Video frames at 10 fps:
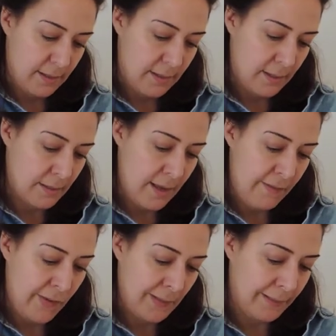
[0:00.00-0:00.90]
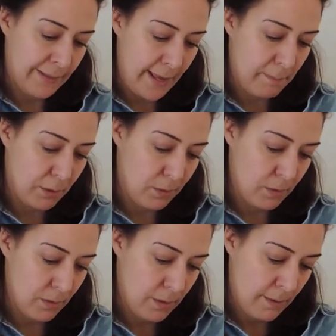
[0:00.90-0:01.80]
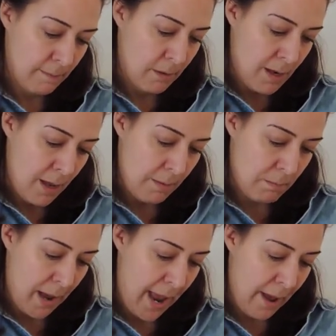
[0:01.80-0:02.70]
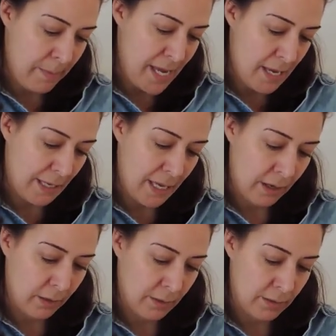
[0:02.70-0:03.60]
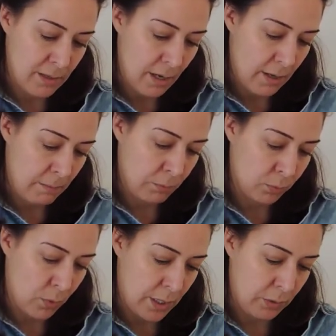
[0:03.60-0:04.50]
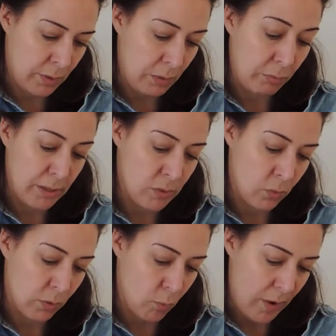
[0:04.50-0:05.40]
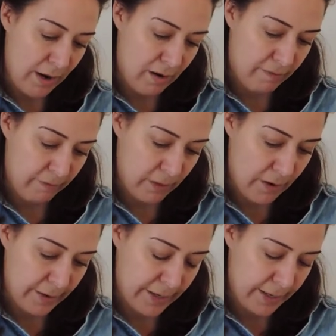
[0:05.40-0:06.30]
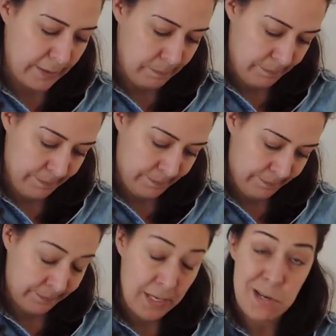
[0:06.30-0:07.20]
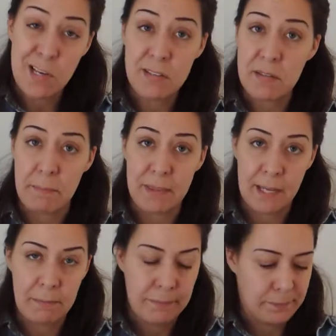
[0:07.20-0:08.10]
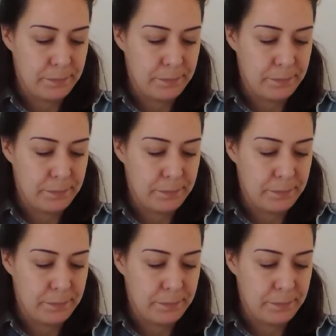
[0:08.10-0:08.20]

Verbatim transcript: It does have a label. Miami Guild Embroidery Resort Wear, Florida, something.